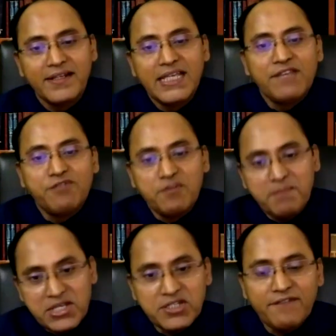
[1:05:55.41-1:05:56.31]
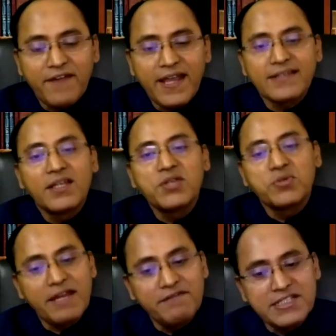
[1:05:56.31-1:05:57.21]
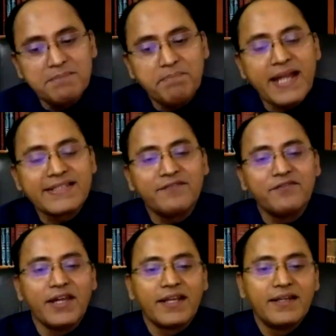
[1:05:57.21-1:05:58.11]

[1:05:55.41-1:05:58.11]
If you mention a fact, it should have its impact somewhere.